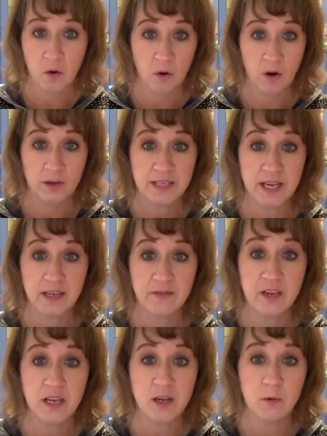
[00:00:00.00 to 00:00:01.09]
or take a
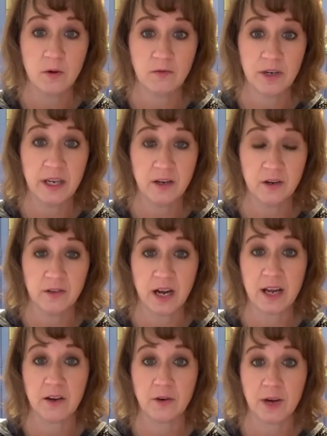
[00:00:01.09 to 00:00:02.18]
video over here that
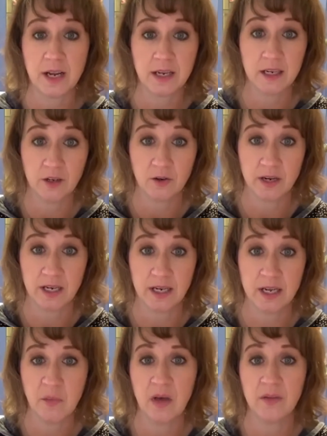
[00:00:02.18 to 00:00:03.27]
I created and create an
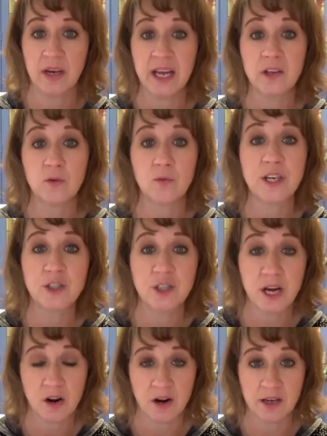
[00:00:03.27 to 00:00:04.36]
email, and then I can
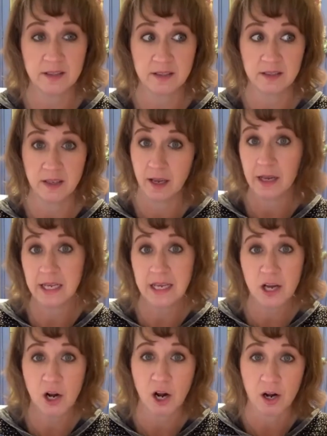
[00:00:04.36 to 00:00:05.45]
reshare it in a
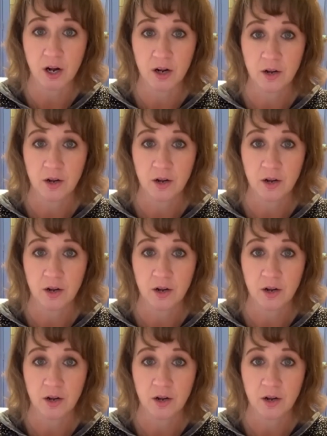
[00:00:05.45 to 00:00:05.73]
year